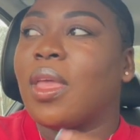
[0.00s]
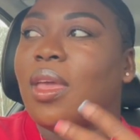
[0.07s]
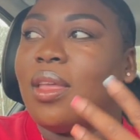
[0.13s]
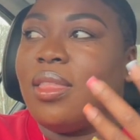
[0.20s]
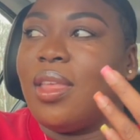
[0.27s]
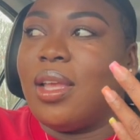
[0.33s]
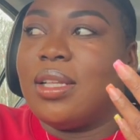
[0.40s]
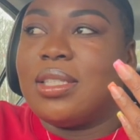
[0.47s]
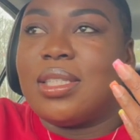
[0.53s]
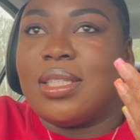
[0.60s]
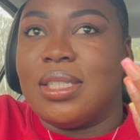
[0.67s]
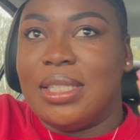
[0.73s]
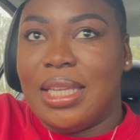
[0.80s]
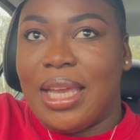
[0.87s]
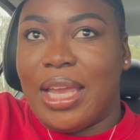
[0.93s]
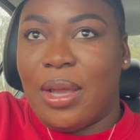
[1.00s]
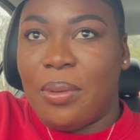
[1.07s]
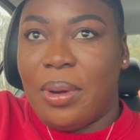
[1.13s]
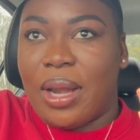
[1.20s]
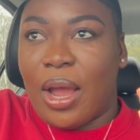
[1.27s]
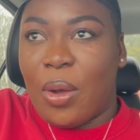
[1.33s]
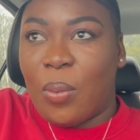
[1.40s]
and then today
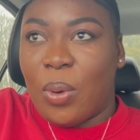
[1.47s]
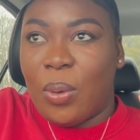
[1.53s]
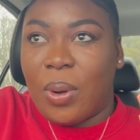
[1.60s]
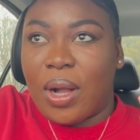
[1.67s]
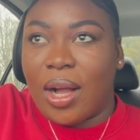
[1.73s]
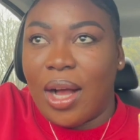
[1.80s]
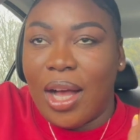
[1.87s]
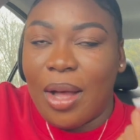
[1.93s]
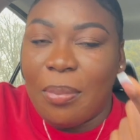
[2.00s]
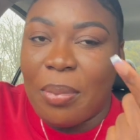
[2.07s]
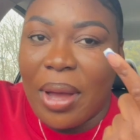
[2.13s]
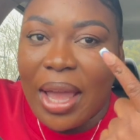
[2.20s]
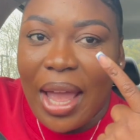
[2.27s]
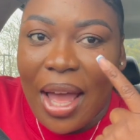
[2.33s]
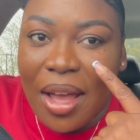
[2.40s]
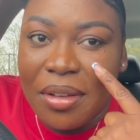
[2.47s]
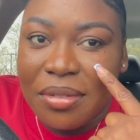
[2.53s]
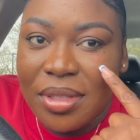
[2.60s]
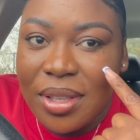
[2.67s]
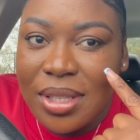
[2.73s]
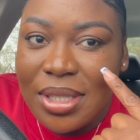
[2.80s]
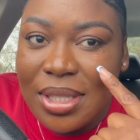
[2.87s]
when I woke up I have
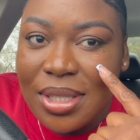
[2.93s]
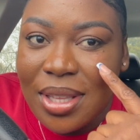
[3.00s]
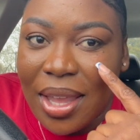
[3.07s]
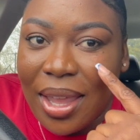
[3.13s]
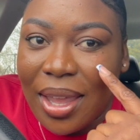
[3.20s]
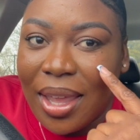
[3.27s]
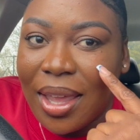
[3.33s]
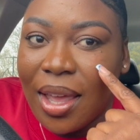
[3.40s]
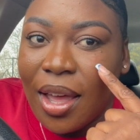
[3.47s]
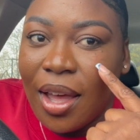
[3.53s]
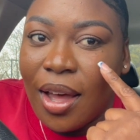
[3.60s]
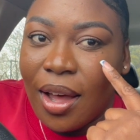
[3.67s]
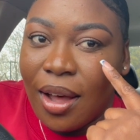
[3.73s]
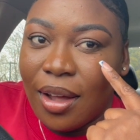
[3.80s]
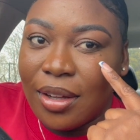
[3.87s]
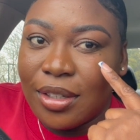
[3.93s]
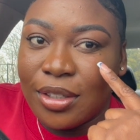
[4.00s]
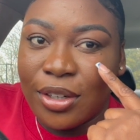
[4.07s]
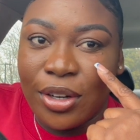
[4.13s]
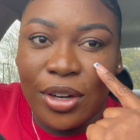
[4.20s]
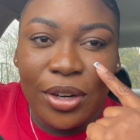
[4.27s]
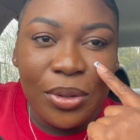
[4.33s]
this thing under.